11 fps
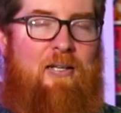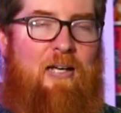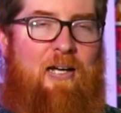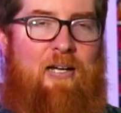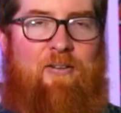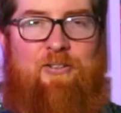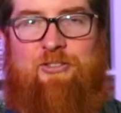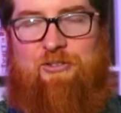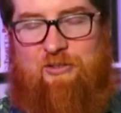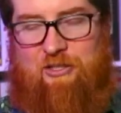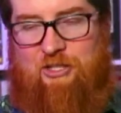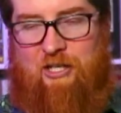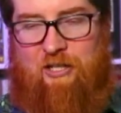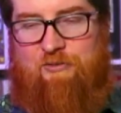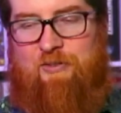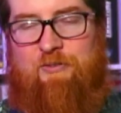There's just a
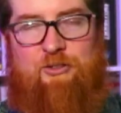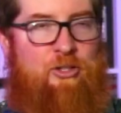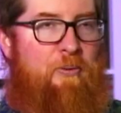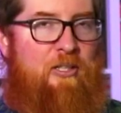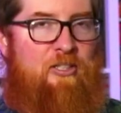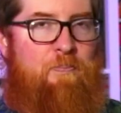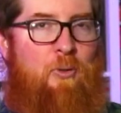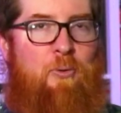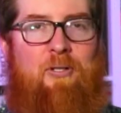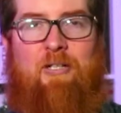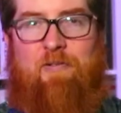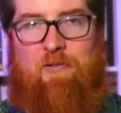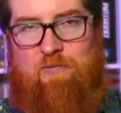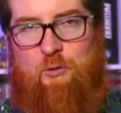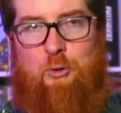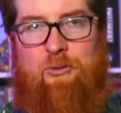ton of stuff to do and explore,
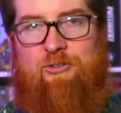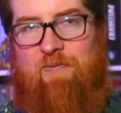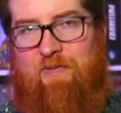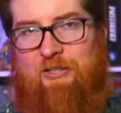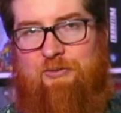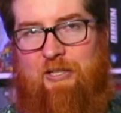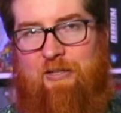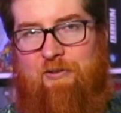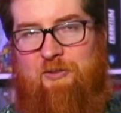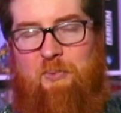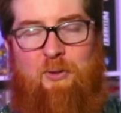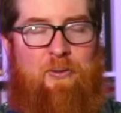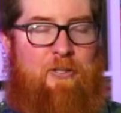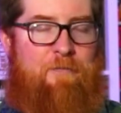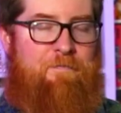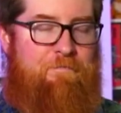different routes to victory to
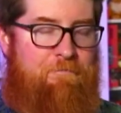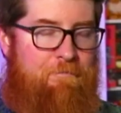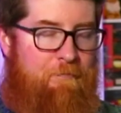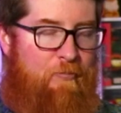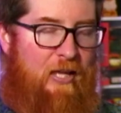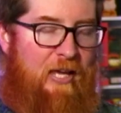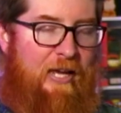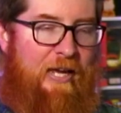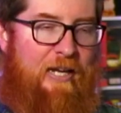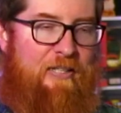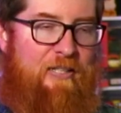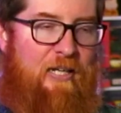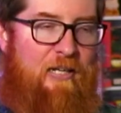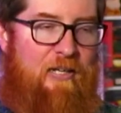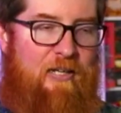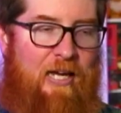explore. And
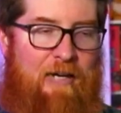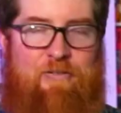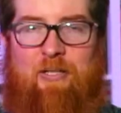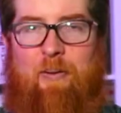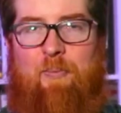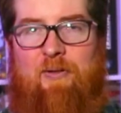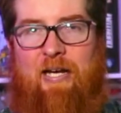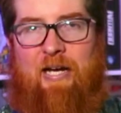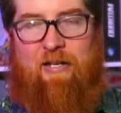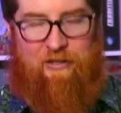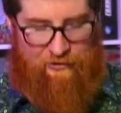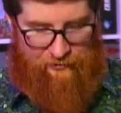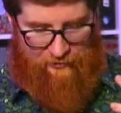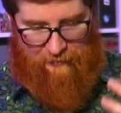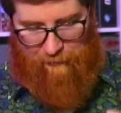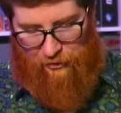every time I play it,
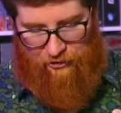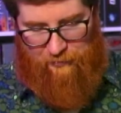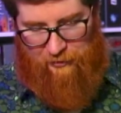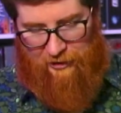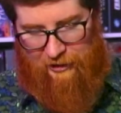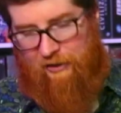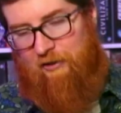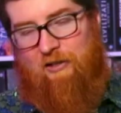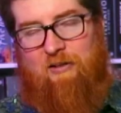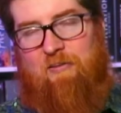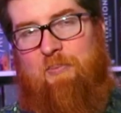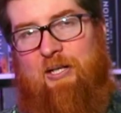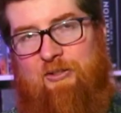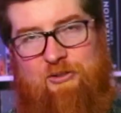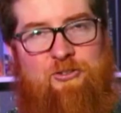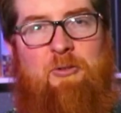it burns your brain, but
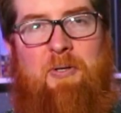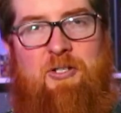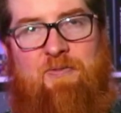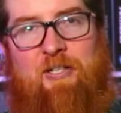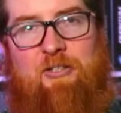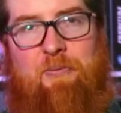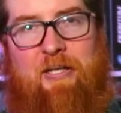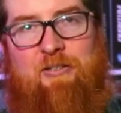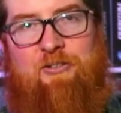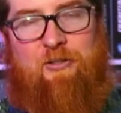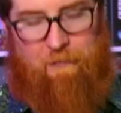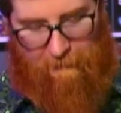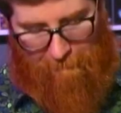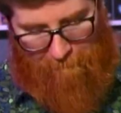it's just so much fun doing it too.